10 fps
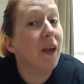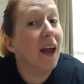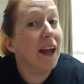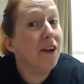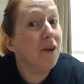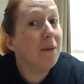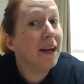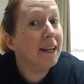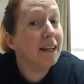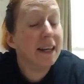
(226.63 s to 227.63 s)
And I know I'm
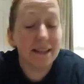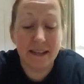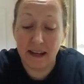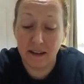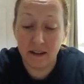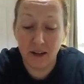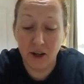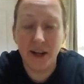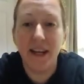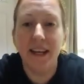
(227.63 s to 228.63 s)
not going to get sick. You
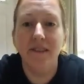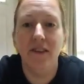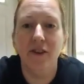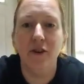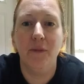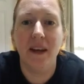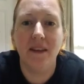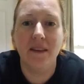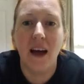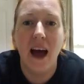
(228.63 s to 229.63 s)
know what I can even do
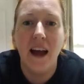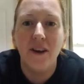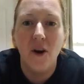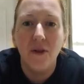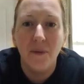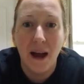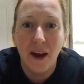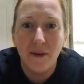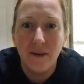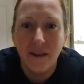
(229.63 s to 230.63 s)
because I know the
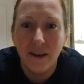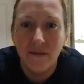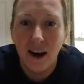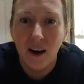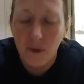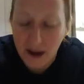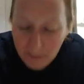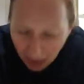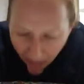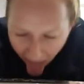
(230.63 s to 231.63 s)
power of the Envirowipe?